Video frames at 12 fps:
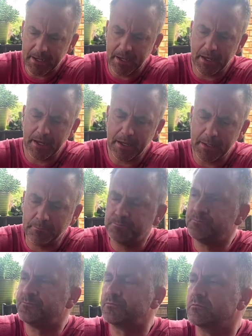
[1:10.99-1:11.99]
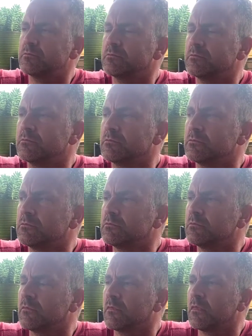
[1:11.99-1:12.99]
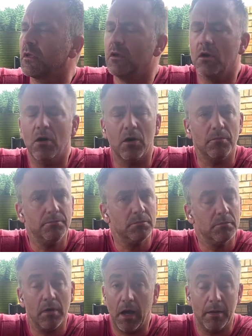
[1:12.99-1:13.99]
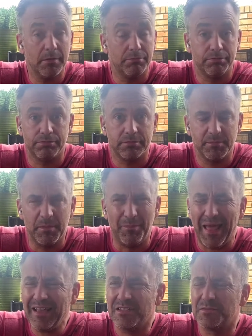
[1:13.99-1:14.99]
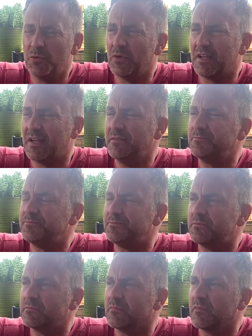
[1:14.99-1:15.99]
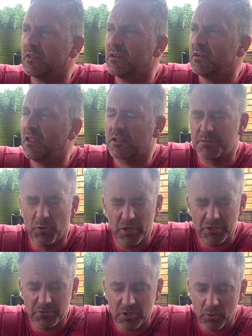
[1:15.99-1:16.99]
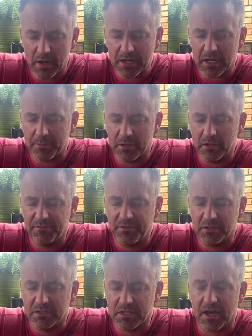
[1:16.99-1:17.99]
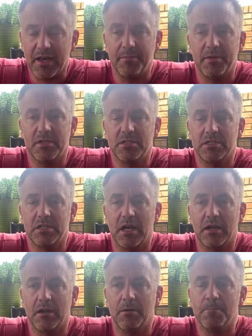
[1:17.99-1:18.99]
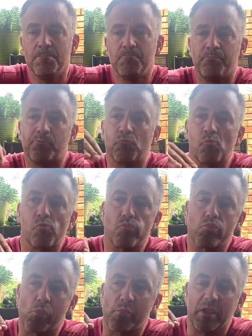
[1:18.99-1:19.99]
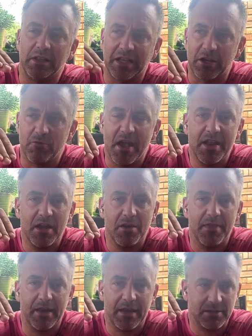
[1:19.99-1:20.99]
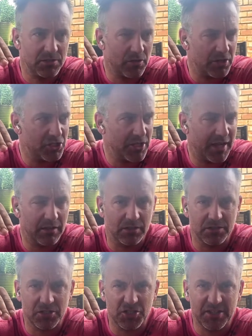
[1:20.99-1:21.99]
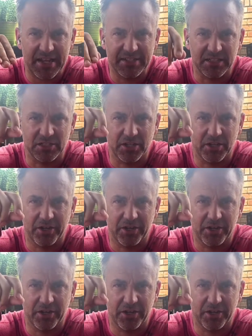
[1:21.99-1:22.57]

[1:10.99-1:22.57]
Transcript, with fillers: Um, yeah, I mean, it's a bit blank this morning, eh? Like those mornings when you wake up, you don't feel tired, but it's just like like a radio that hasn't got a channel, it's just static.